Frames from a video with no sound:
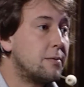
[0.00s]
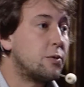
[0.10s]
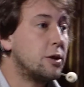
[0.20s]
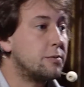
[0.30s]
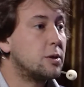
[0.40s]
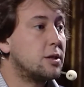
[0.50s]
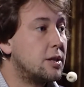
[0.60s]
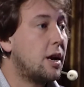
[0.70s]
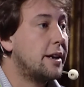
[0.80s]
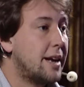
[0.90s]
world was
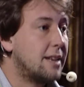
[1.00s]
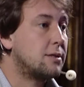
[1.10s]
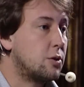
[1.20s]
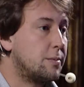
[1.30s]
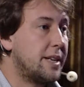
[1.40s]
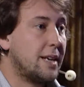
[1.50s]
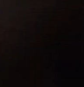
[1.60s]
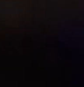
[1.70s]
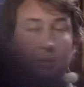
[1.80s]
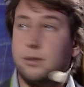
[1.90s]
not as
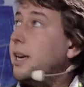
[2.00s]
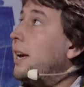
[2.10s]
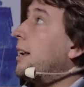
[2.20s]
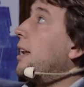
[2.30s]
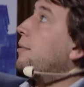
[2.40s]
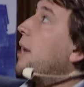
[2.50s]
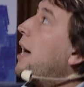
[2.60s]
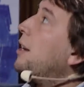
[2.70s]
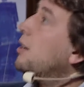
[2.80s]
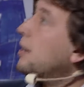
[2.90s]
urbanized as today. Like, we
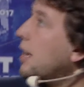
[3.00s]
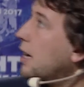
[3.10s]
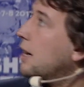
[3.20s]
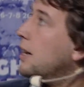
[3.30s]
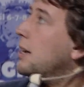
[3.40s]
had only